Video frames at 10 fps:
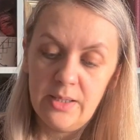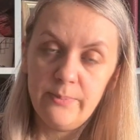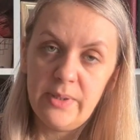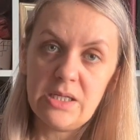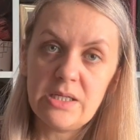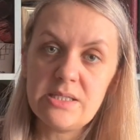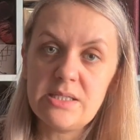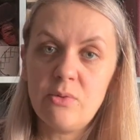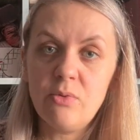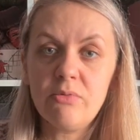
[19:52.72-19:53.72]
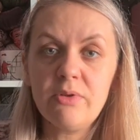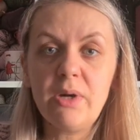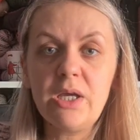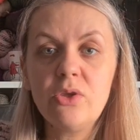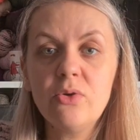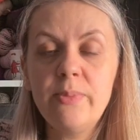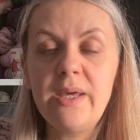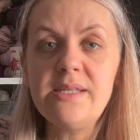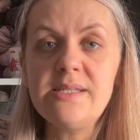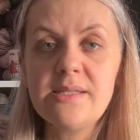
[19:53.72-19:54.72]
because they were with my new
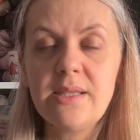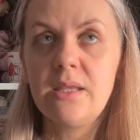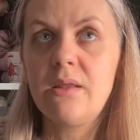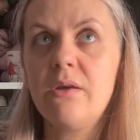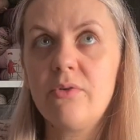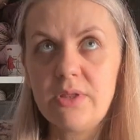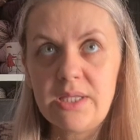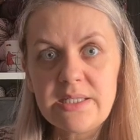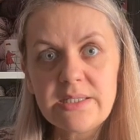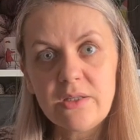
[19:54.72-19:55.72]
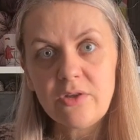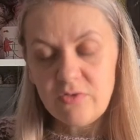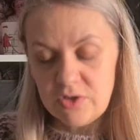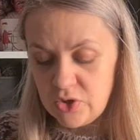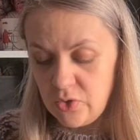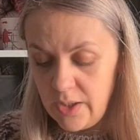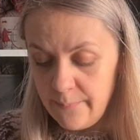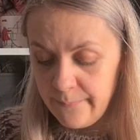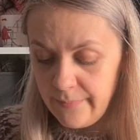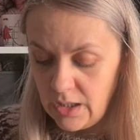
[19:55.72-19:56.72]
base that I released in Jyväskylä.
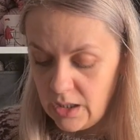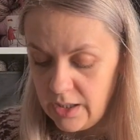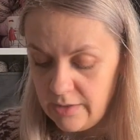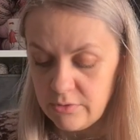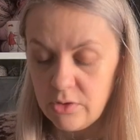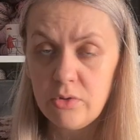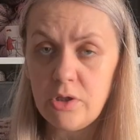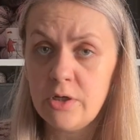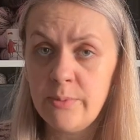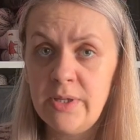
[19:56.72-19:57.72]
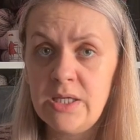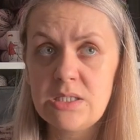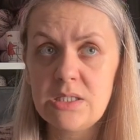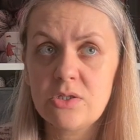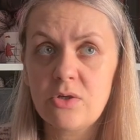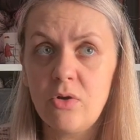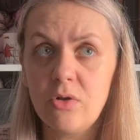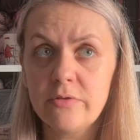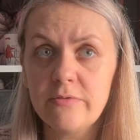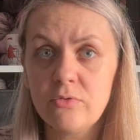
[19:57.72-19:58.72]
I have a new yarn base. It's
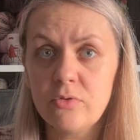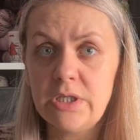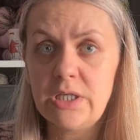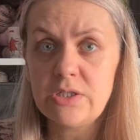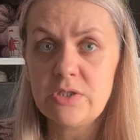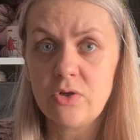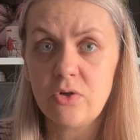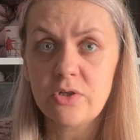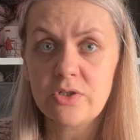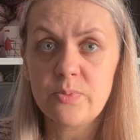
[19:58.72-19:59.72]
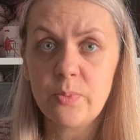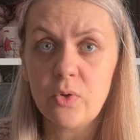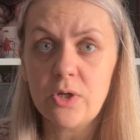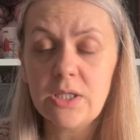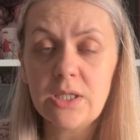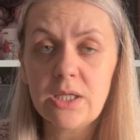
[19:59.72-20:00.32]
called Woolly Sock Sport.